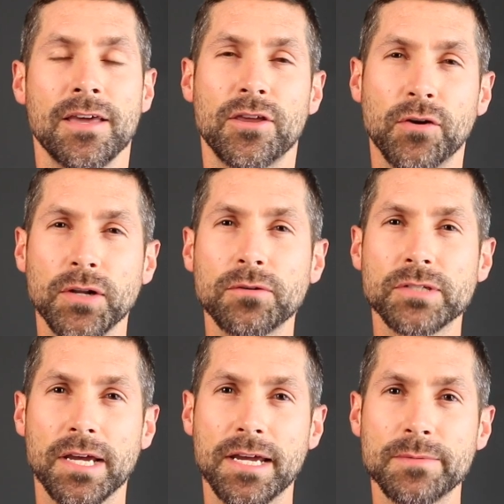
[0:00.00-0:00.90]
the critical
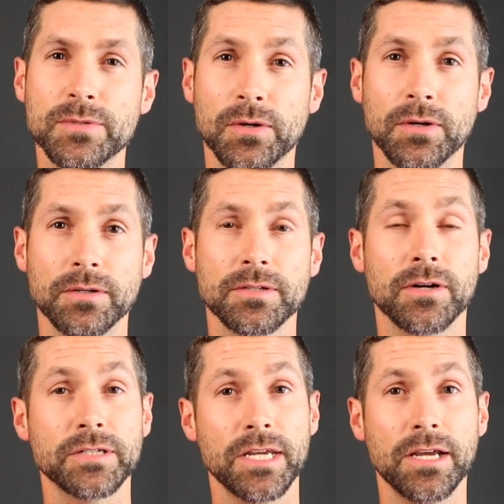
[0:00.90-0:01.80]
times
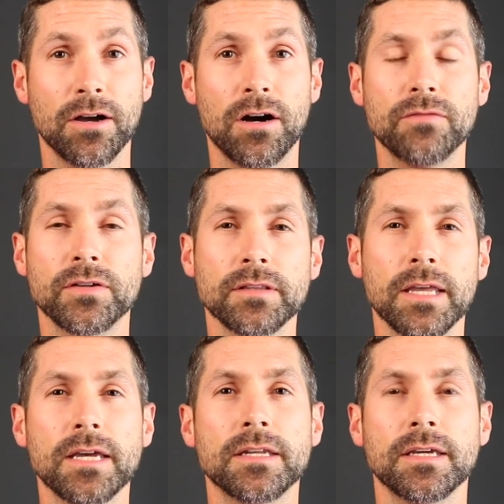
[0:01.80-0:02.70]
are takeoff and
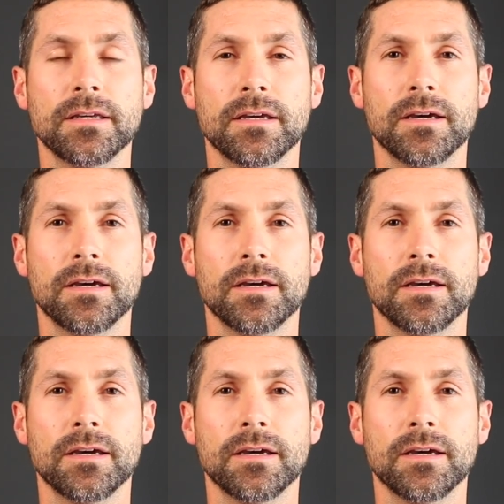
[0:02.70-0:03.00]
landing,